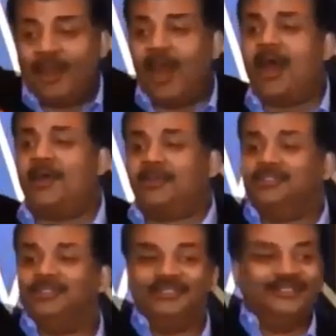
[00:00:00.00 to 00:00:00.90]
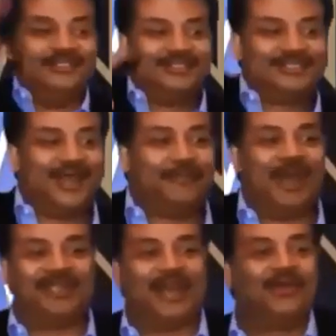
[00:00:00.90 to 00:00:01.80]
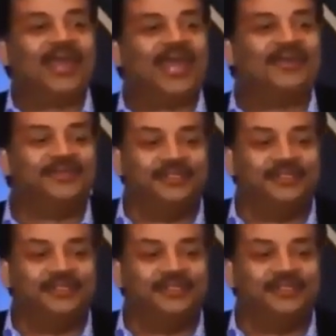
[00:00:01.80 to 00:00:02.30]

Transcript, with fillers: Oh, sorry about that. Okay.